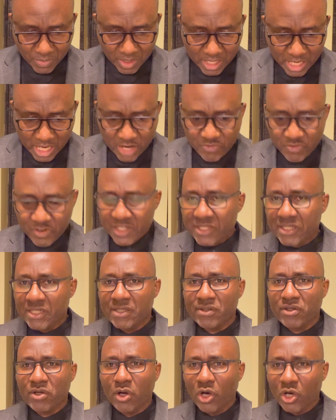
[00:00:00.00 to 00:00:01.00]

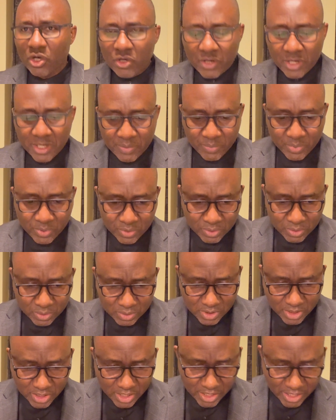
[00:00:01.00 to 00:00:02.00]
everything
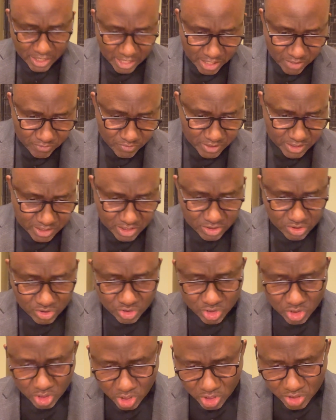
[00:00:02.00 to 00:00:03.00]
honorable, everything
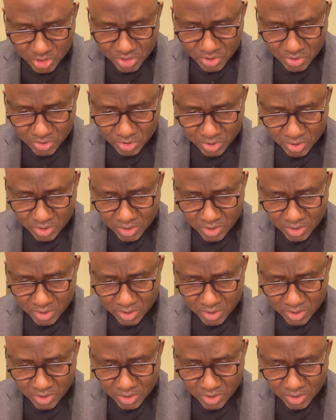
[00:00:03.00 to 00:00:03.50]
just,